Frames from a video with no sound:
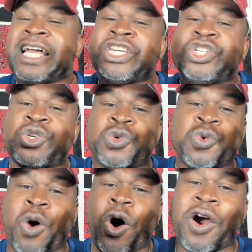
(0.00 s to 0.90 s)

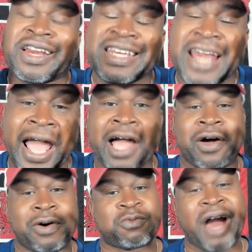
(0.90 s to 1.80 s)
You are
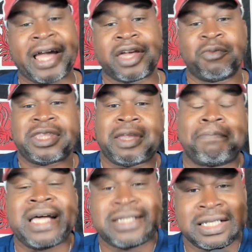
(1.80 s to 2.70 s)
now rocking with the best.